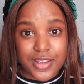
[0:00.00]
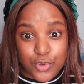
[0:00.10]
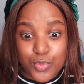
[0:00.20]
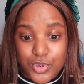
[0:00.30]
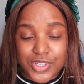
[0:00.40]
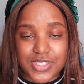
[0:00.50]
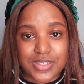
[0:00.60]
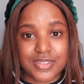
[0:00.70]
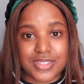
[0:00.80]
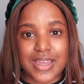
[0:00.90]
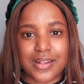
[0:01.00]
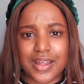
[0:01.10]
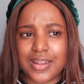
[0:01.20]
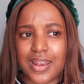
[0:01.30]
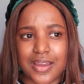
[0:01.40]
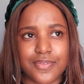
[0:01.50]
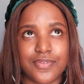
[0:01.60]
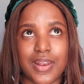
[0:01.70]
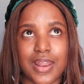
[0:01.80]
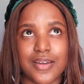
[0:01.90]
your personal style. I'd
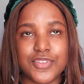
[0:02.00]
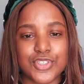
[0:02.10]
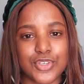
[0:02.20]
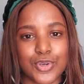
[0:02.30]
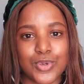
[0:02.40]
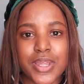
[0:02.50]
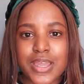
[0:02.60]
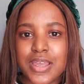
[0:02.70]
love to know.